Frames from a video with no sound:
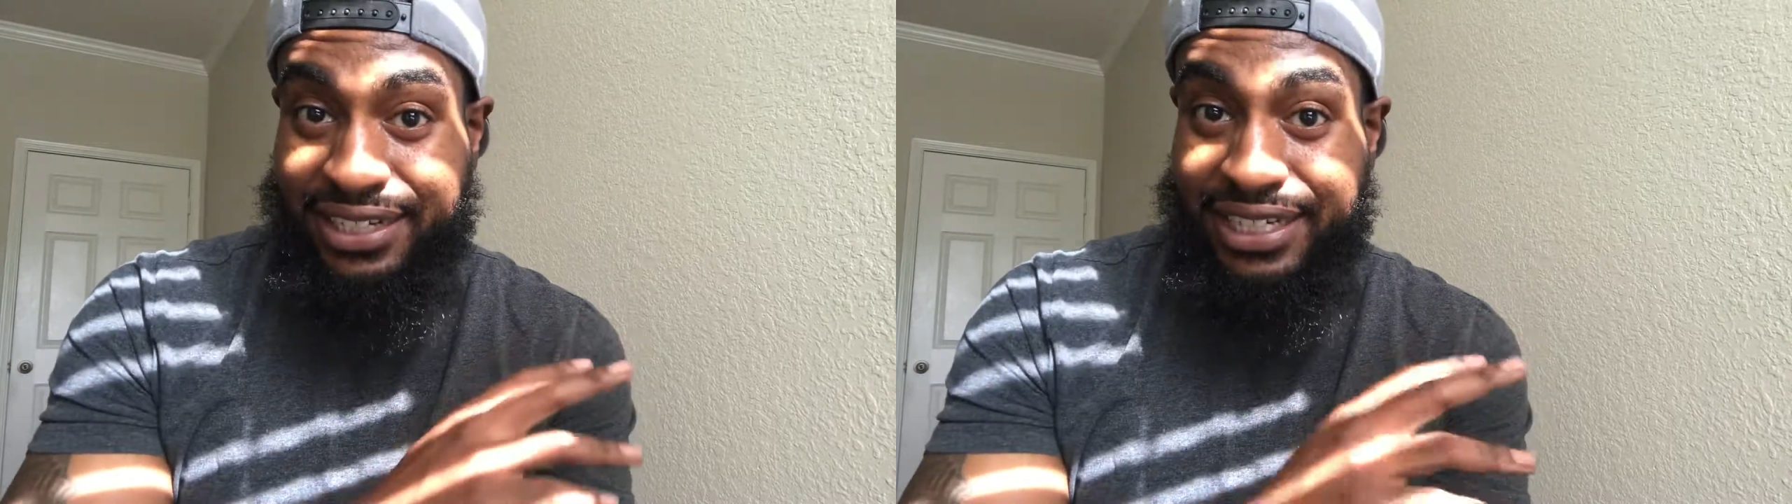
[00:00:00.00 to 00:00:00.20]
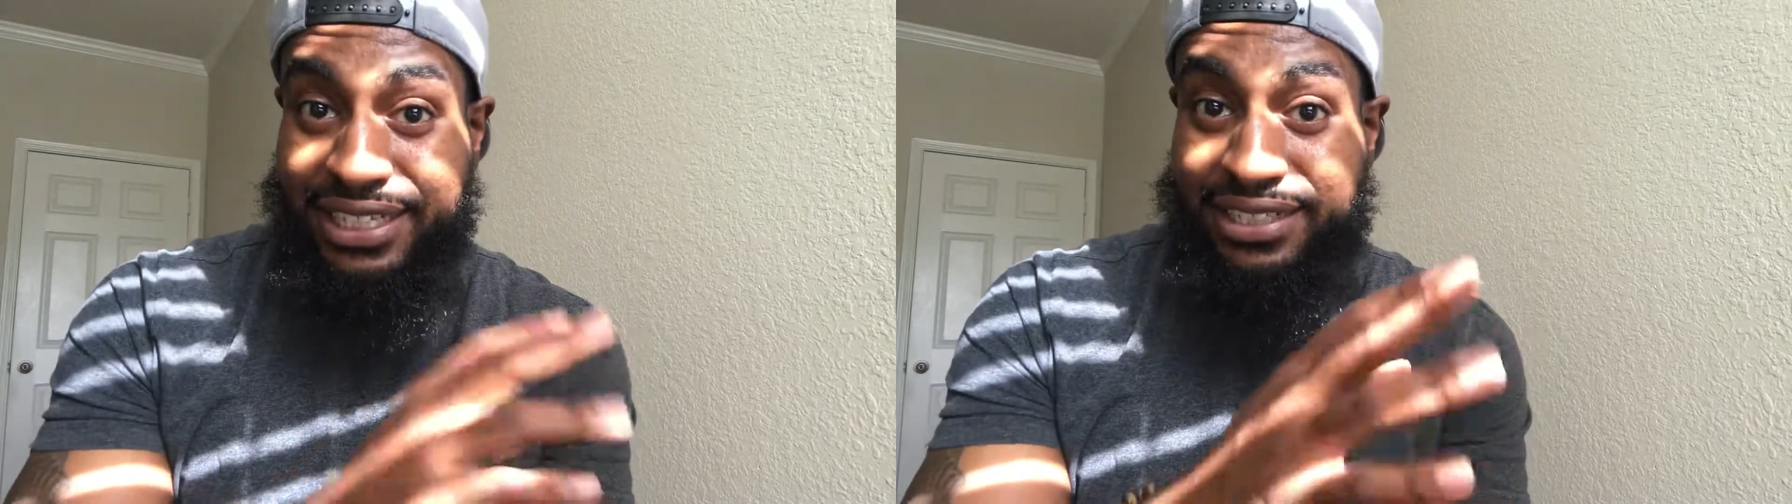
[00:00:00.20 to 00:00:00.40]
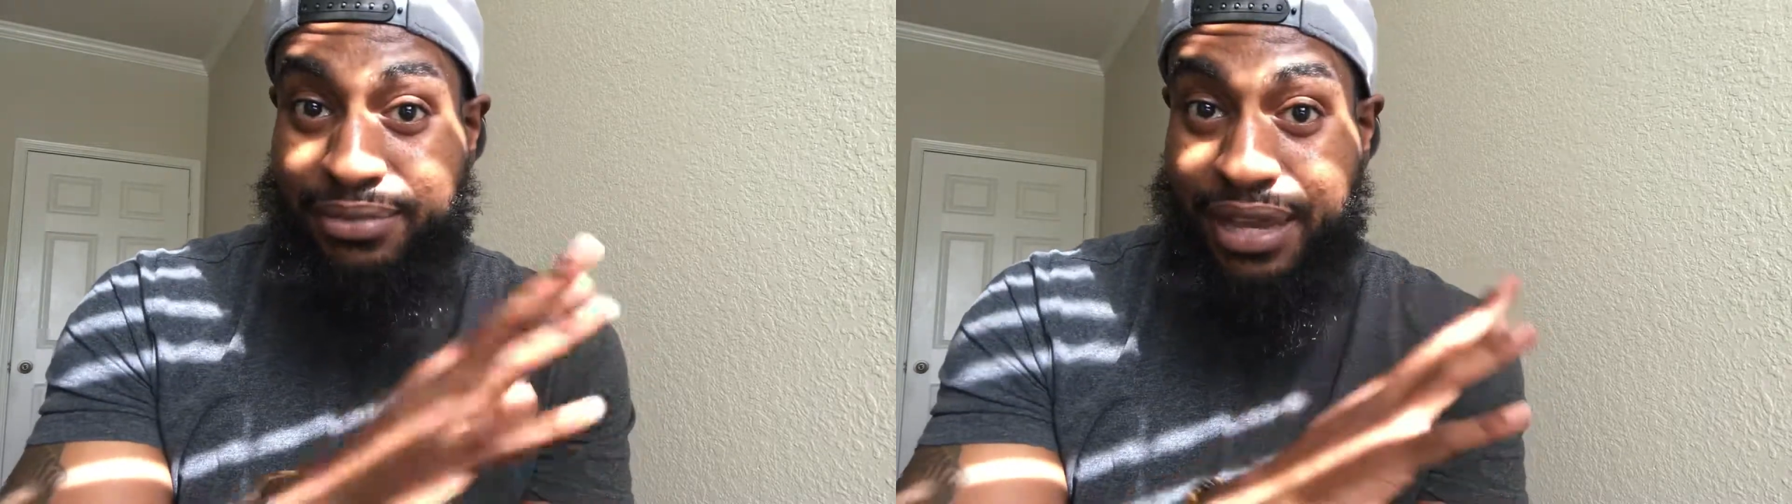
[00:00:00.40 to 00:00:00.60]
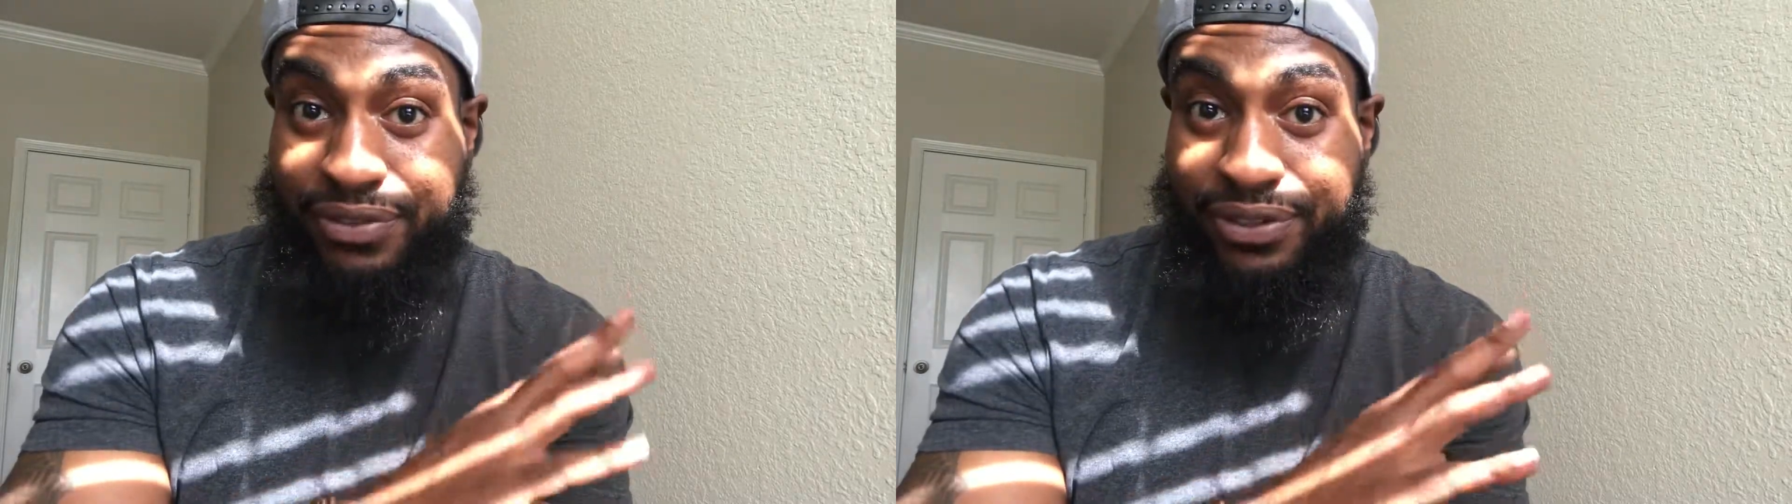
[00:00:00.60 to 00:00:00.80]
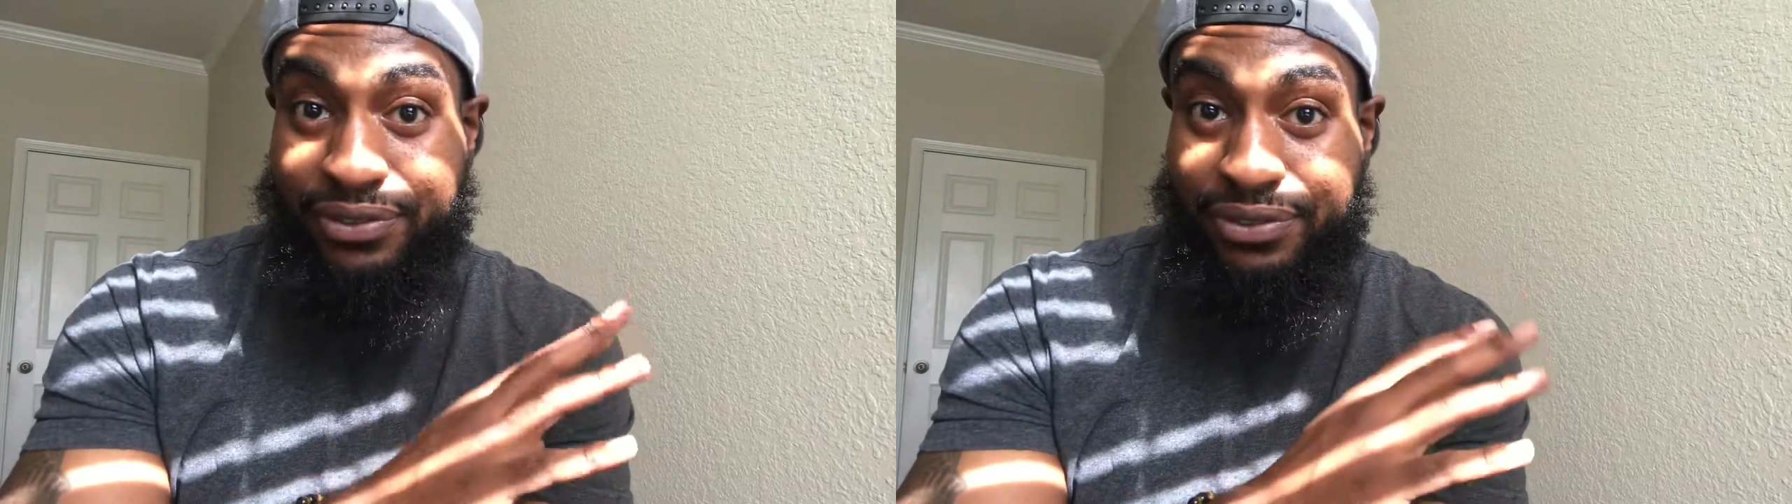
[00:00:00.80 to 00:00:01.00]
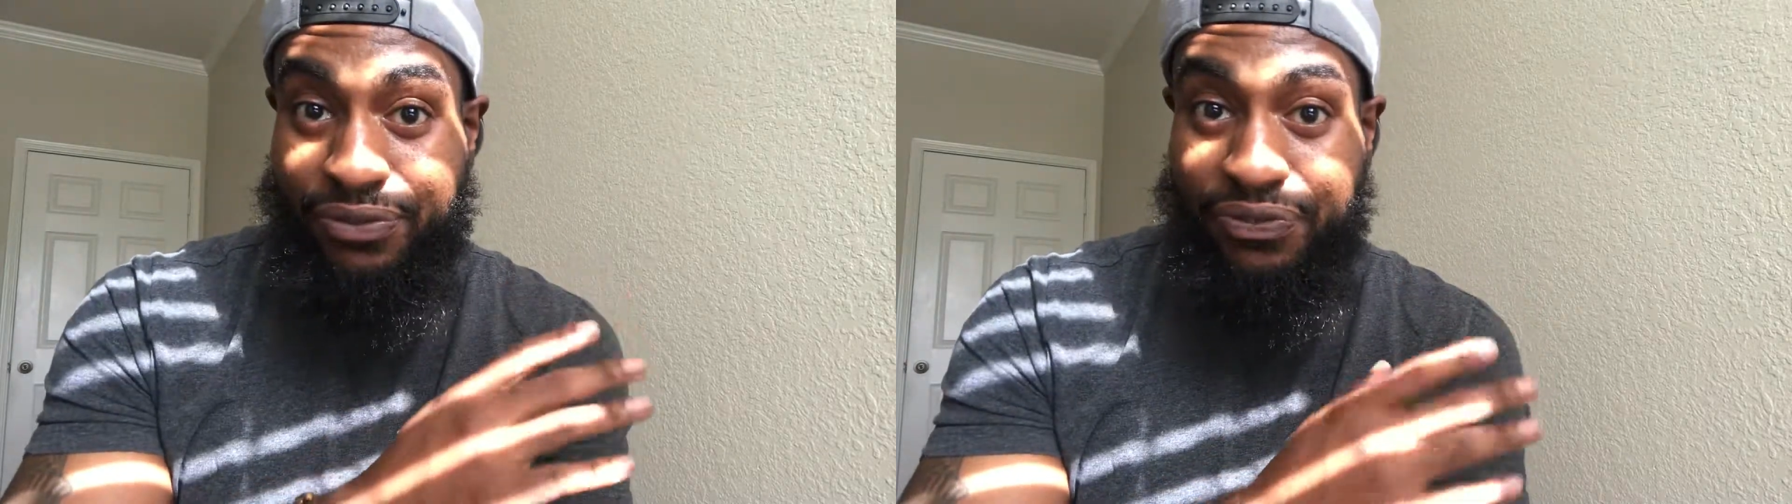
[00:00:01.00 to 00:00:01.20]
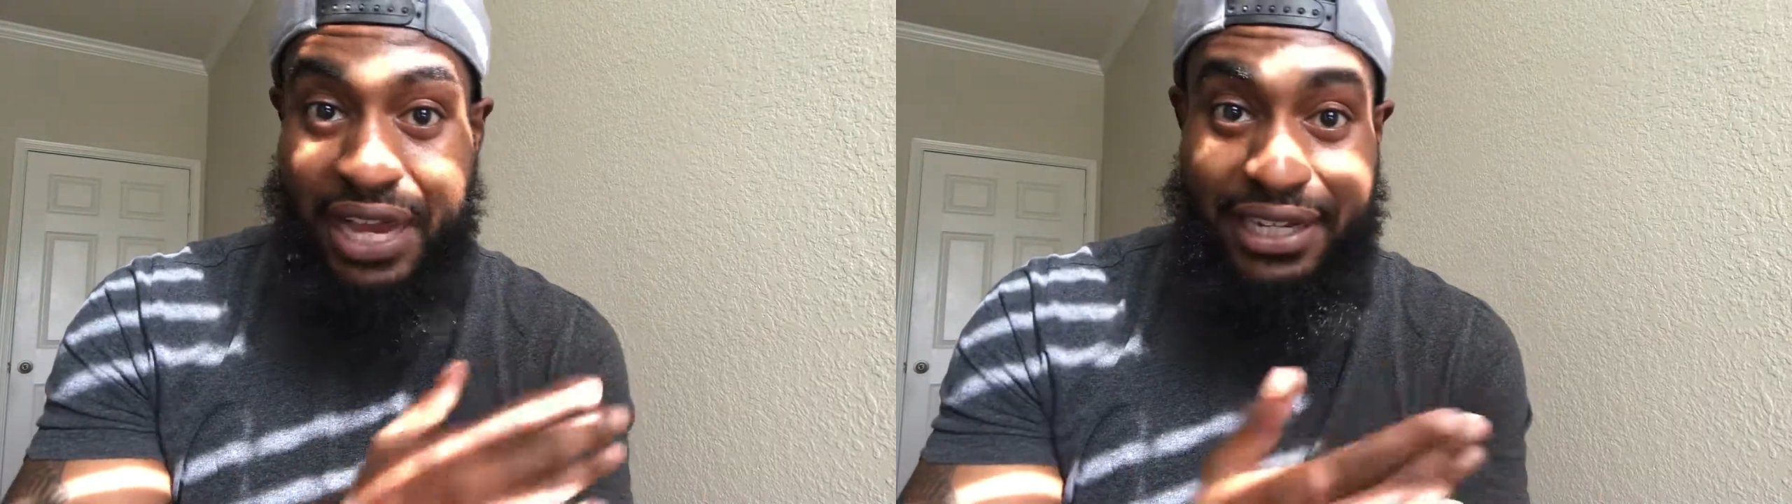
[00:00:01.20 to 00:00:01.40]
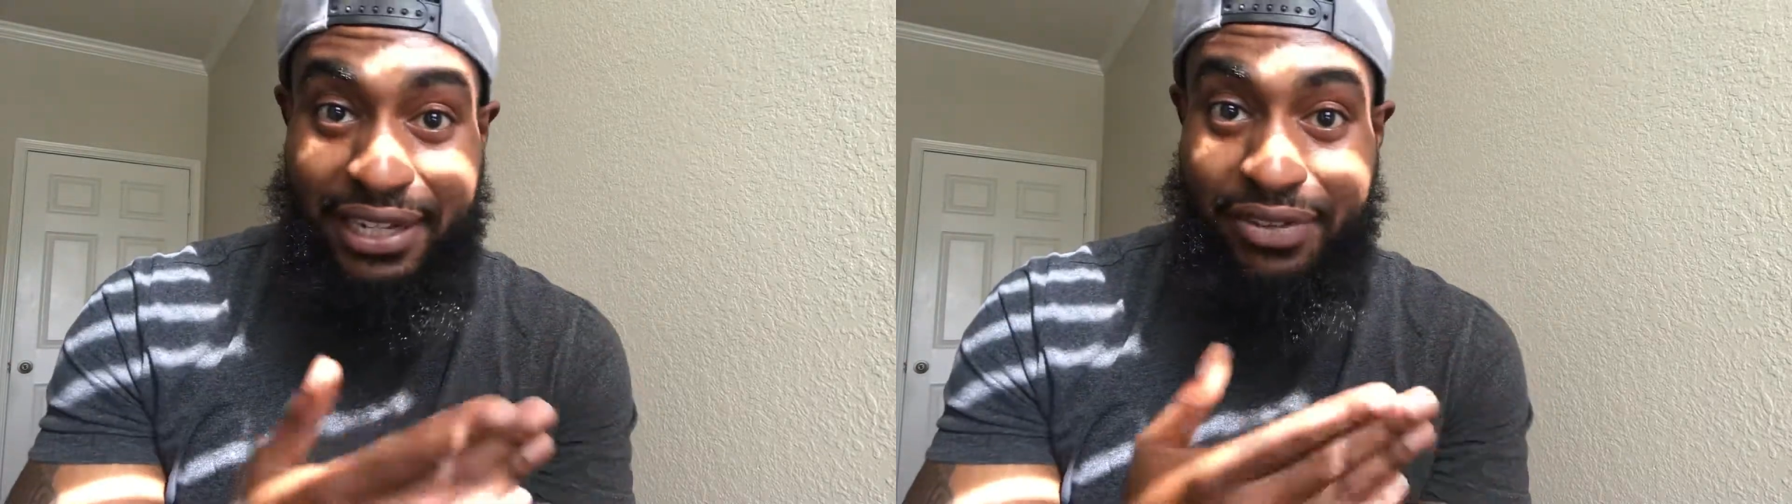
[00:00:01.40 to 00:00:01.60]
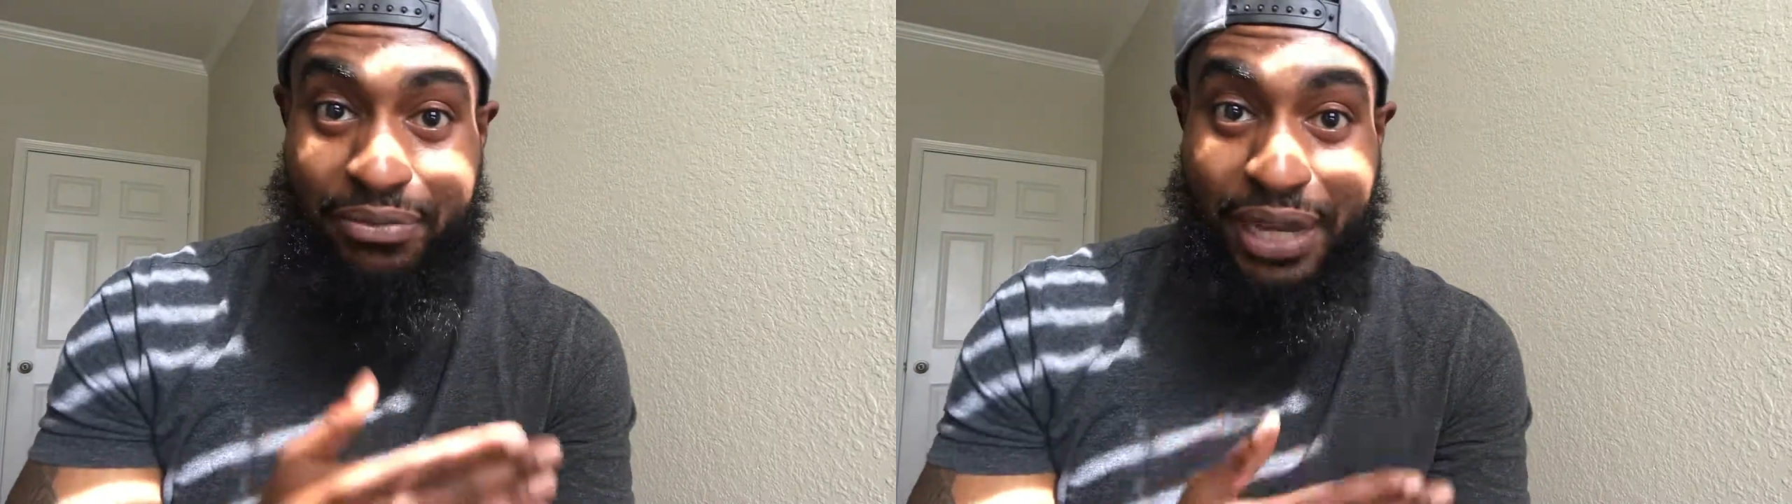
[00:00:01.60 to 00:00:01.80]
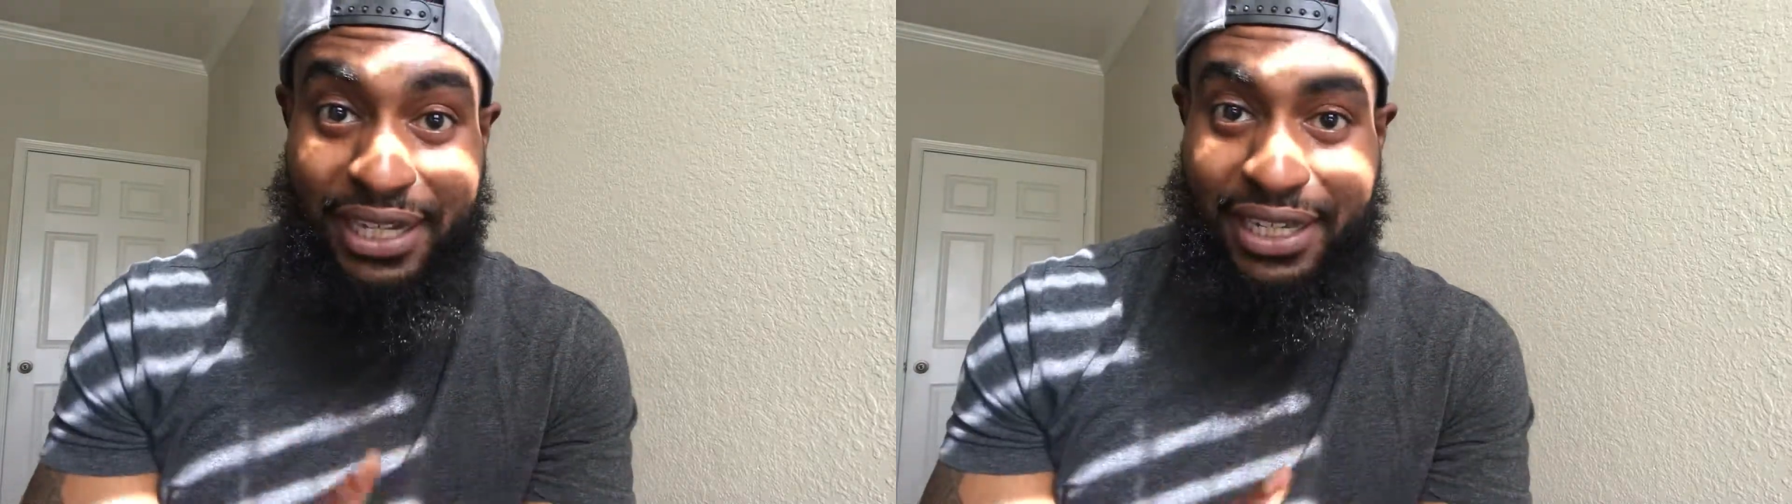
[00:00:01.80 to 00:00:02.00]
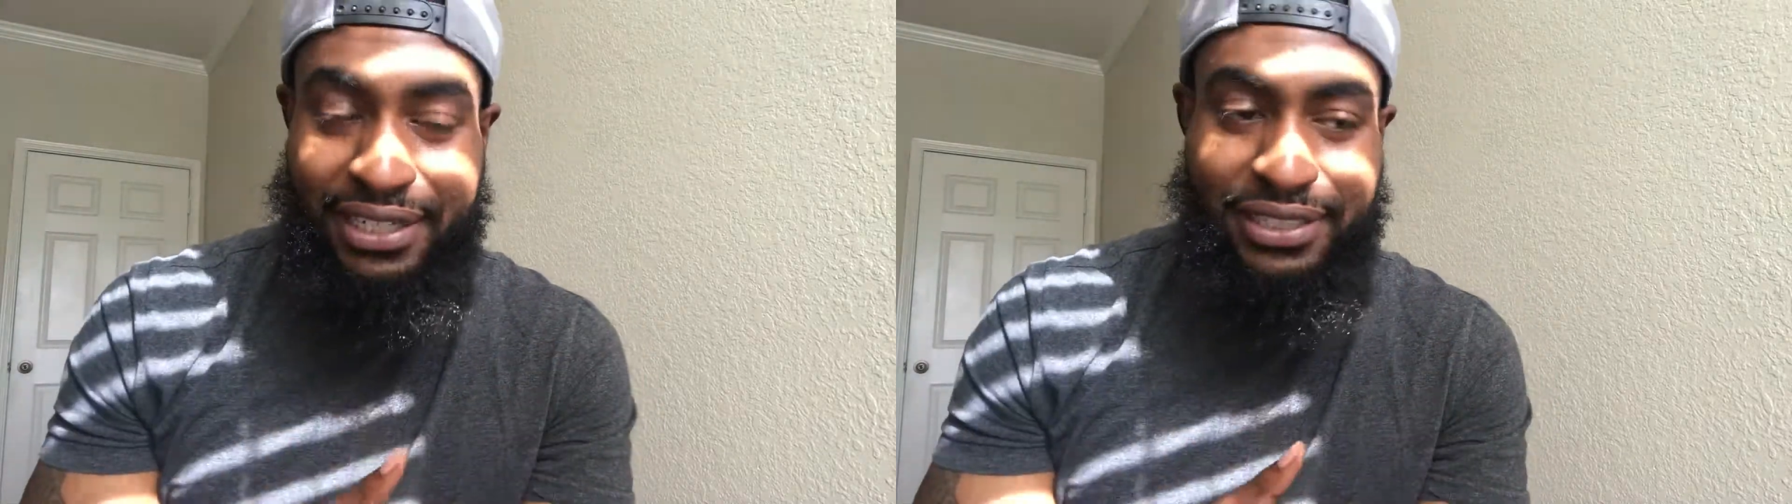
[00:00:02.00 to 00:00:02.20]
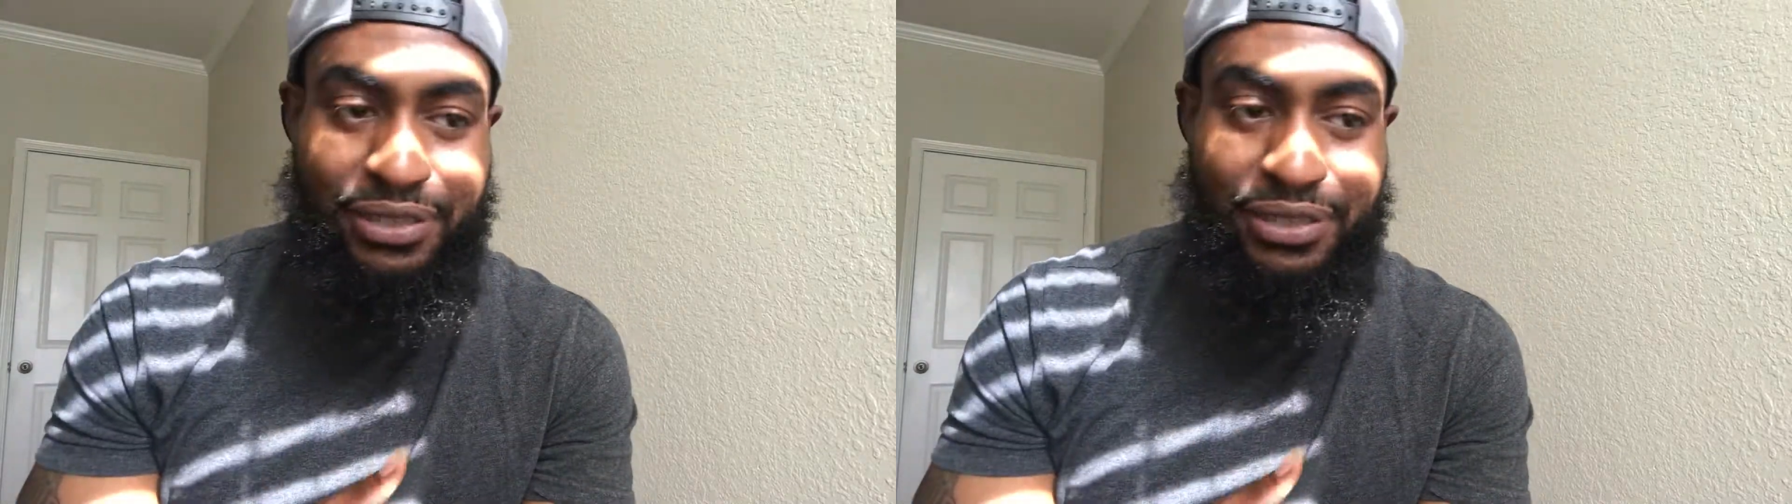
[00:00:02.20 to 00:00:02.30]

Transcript: and then he ends up having to fight everybody down there.